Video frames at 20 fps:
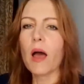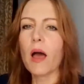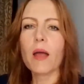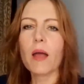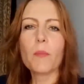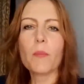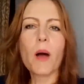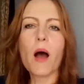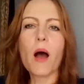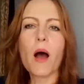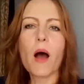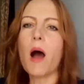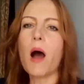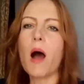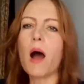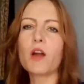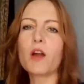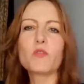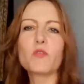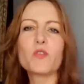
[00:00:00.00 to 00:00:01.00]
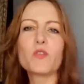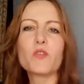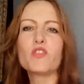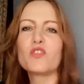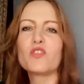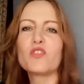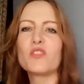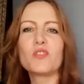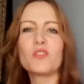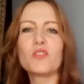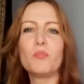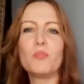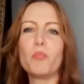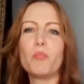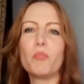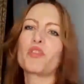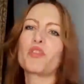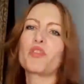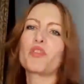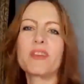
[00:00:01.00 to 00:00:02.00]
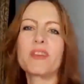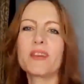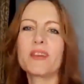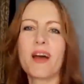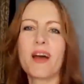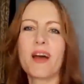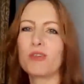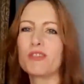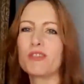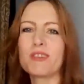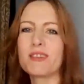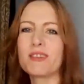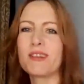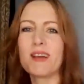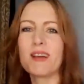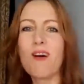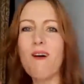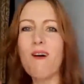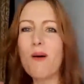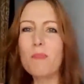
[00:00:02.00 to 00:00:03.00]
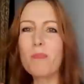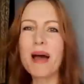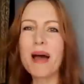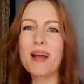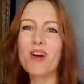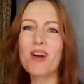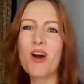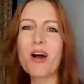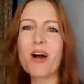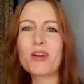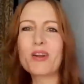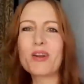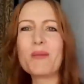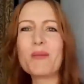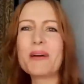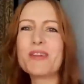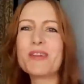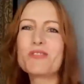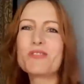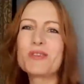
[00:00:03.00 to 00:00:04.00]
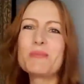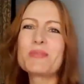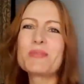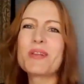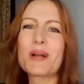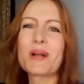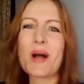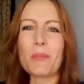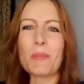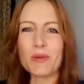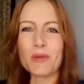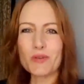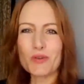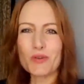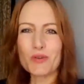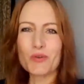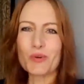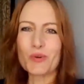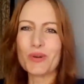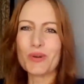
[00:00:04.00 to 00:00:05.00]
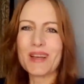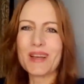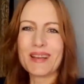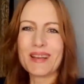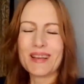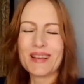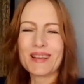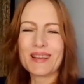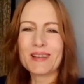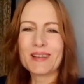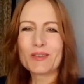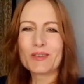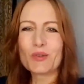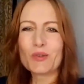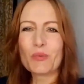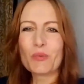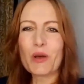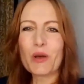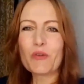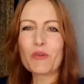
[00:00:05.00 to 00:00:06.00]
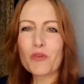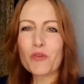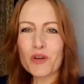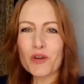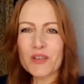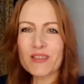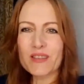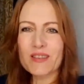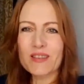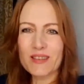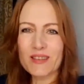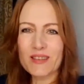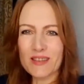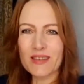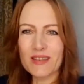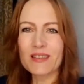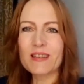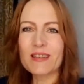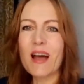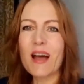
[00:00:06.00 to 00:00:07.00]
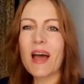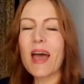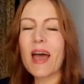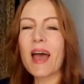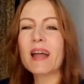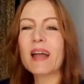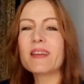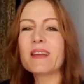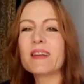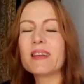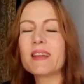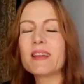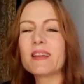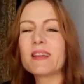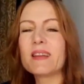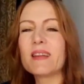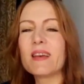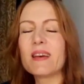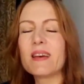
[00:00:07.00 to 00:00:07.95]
And my heart was just bursting. I was just like, oh my God, all my dreams are coming true. So my first stint I had in,